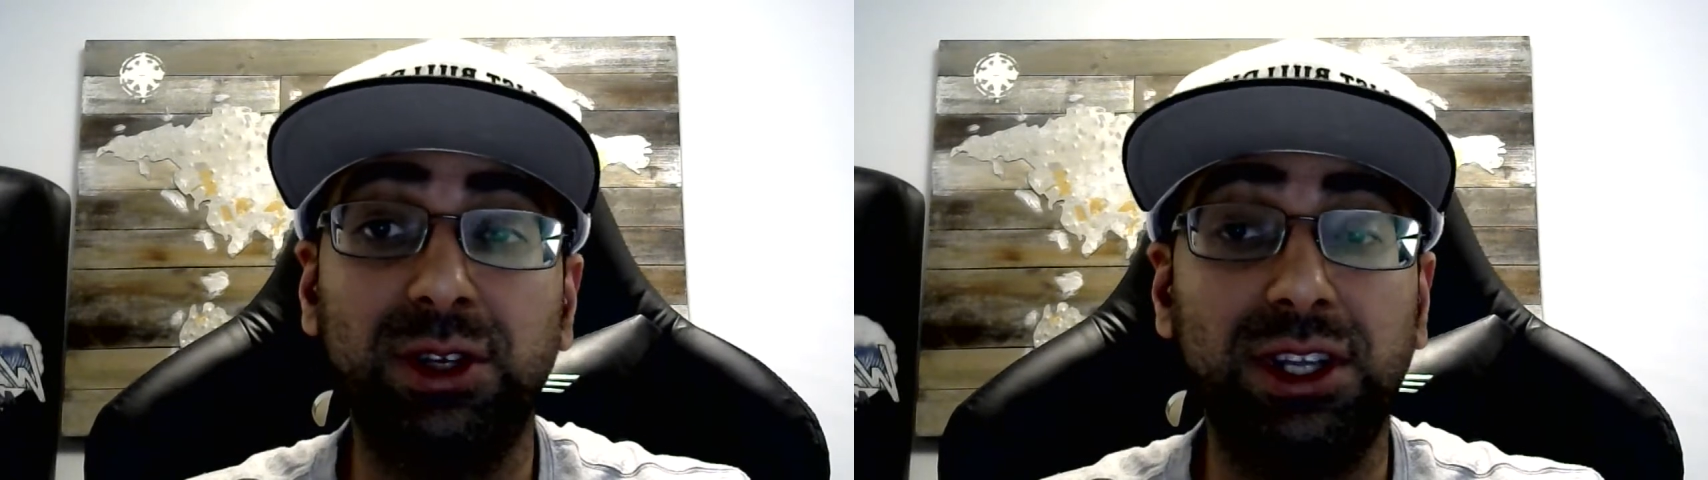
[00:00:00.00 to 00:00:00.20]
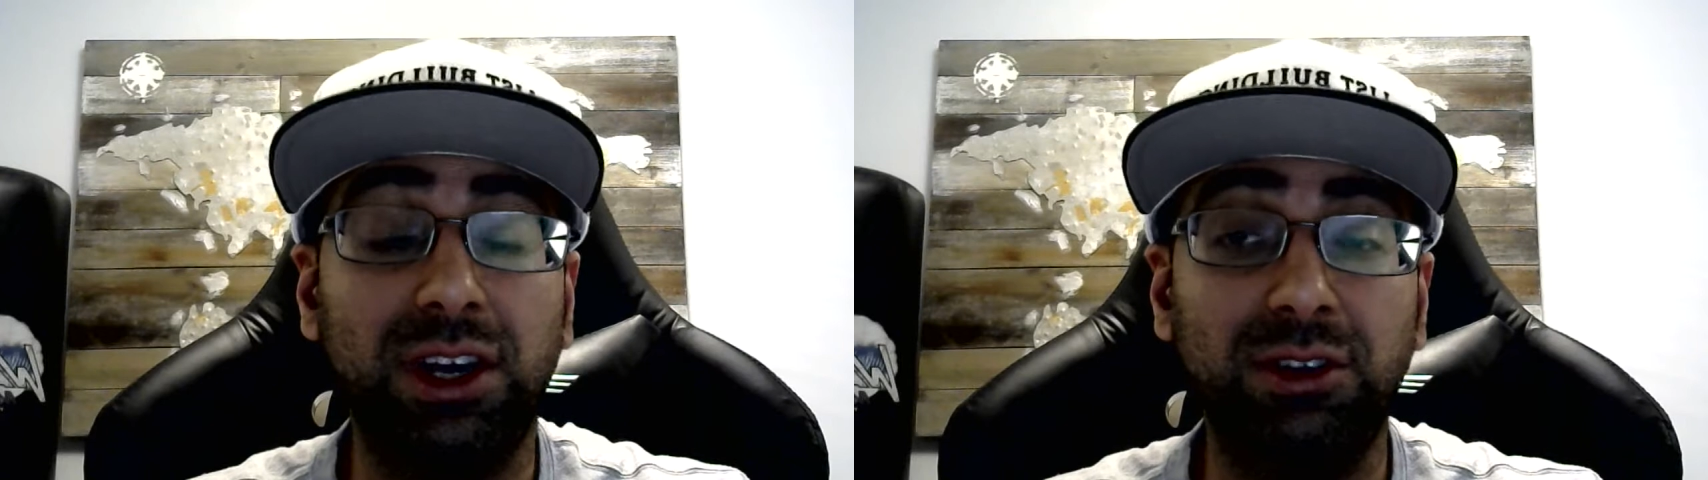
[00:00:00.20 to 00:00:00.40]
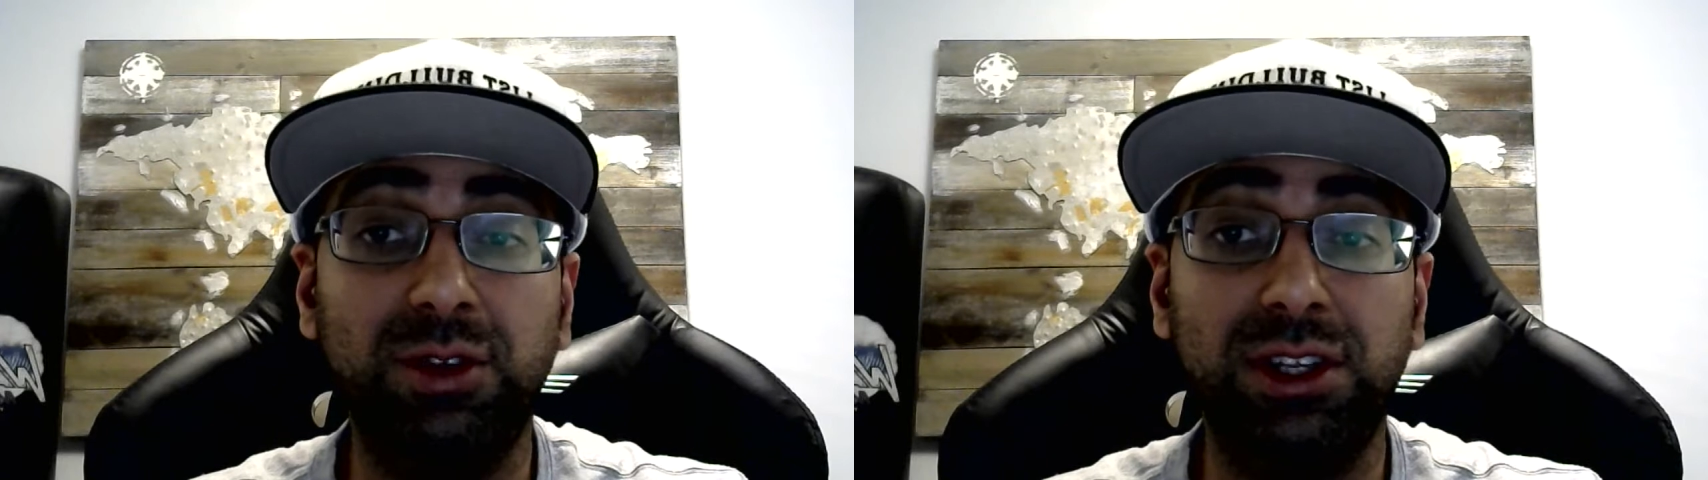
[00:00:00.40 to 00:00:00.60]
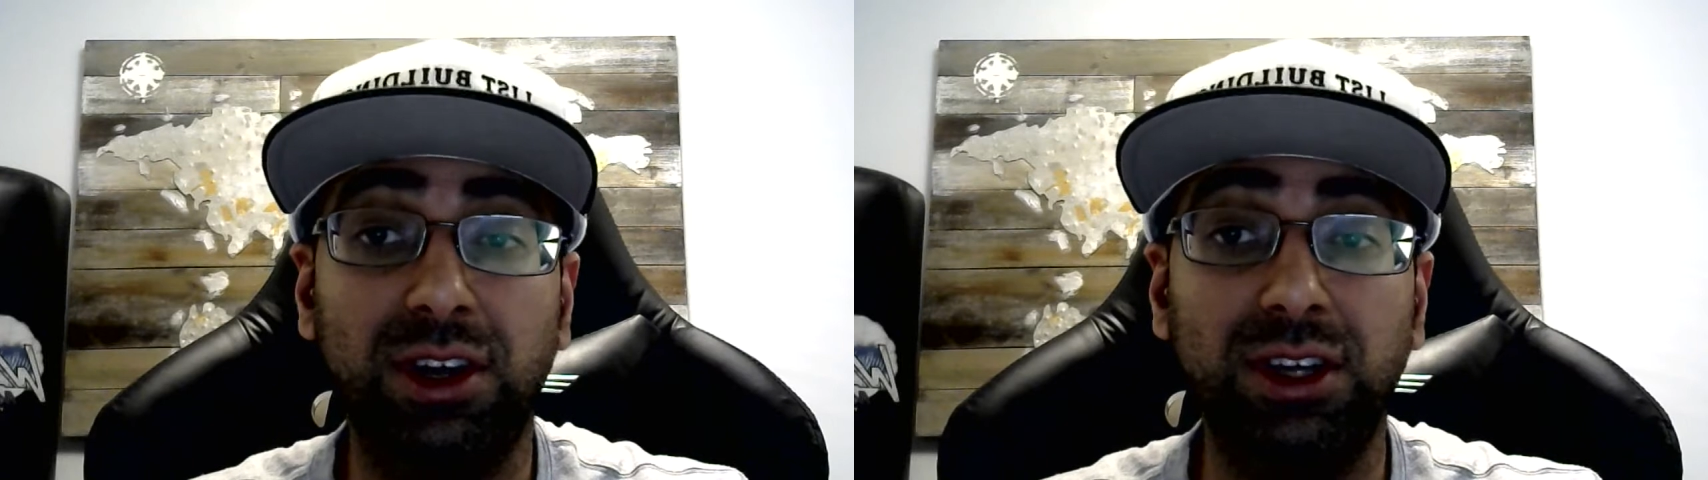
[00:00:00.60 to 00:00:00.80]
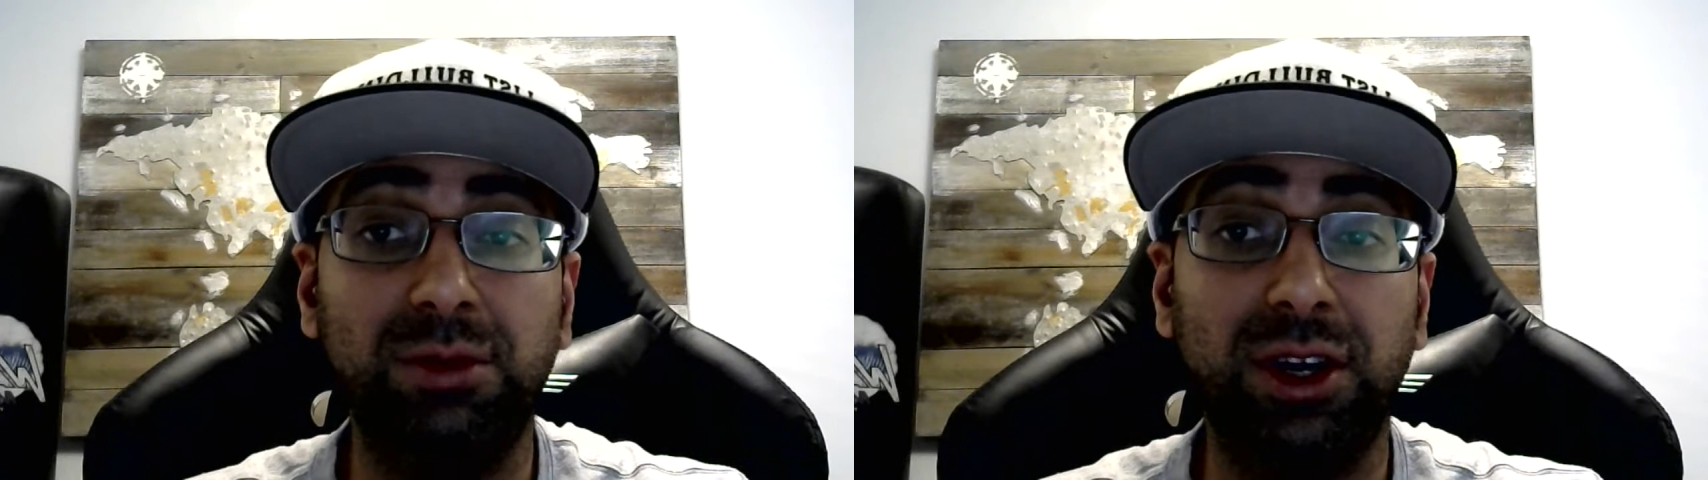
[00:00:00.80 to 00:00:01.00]
with help with
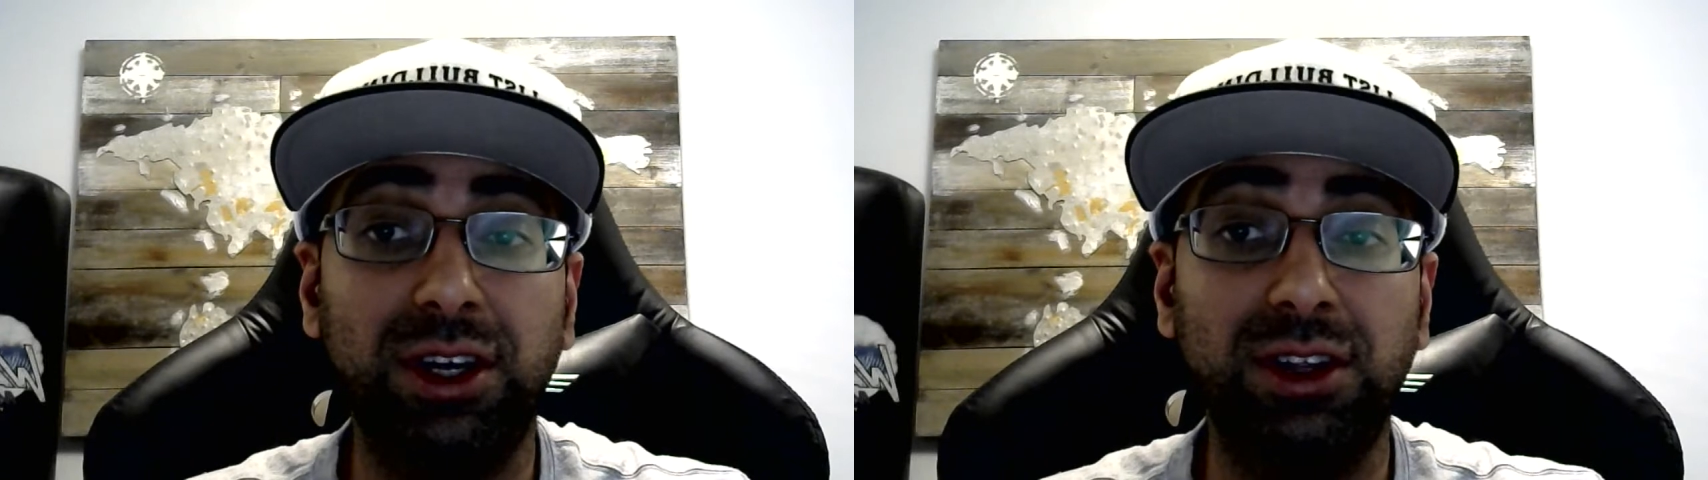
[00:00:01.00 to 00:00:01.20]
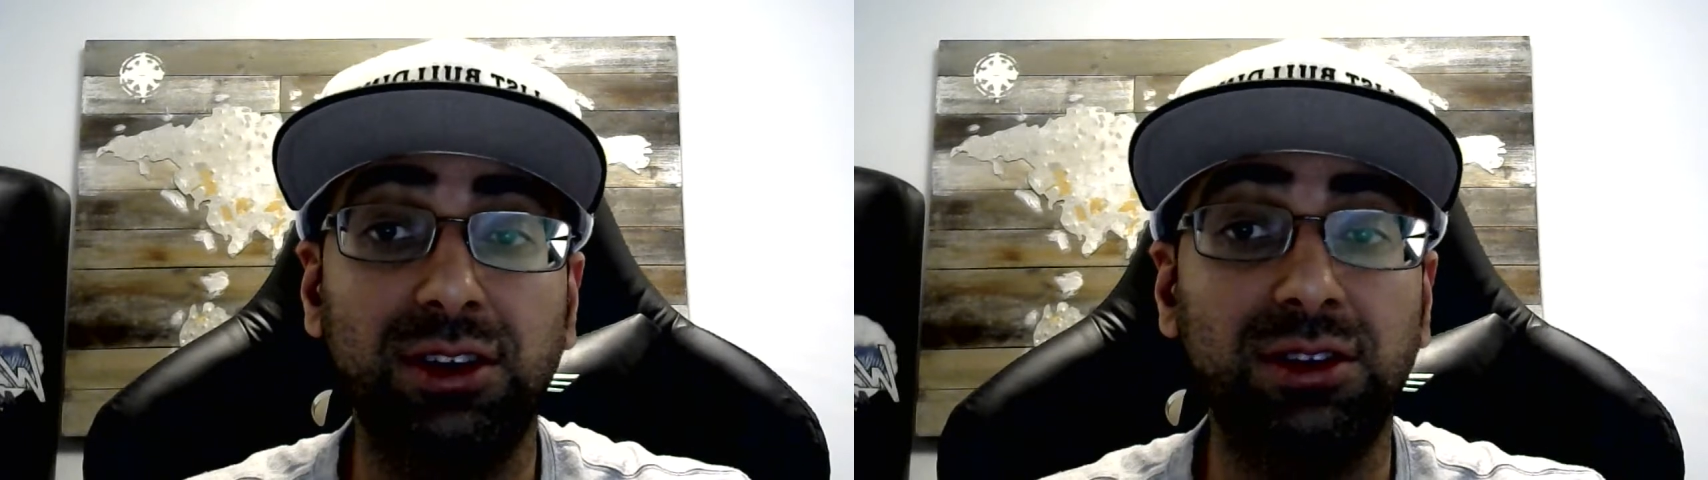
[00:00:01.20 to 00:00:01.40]
online marketing,